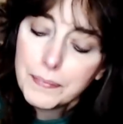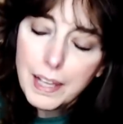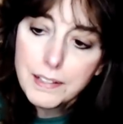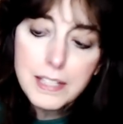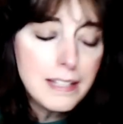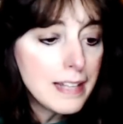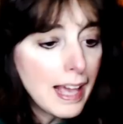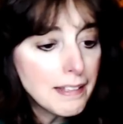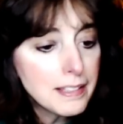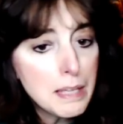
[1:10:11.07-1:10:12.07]
And didn't
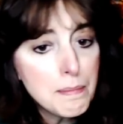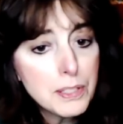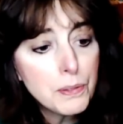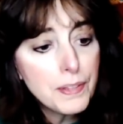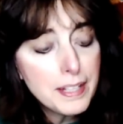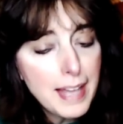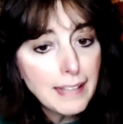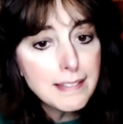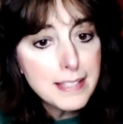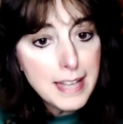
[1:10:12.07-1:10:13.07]
ask him until the
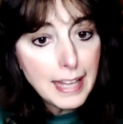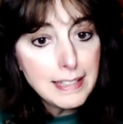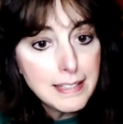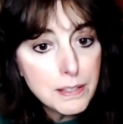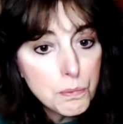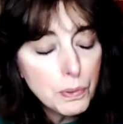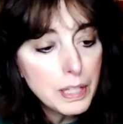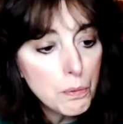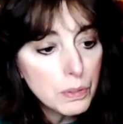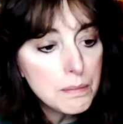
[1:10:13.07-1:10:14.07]
next night when
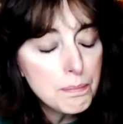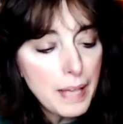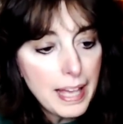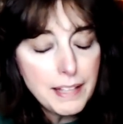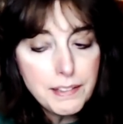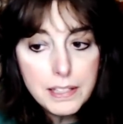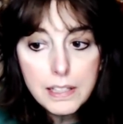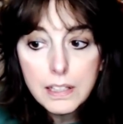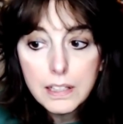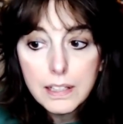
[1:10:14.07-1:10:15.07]
they were in bed
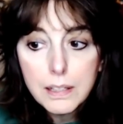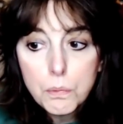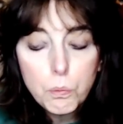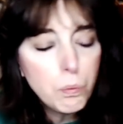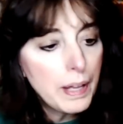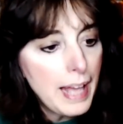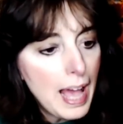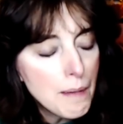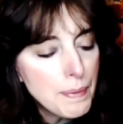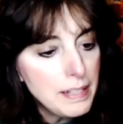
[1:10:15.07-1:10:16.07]
what
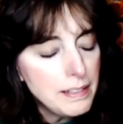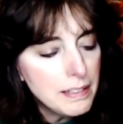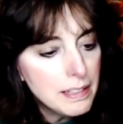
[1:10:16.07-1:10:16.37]
happened.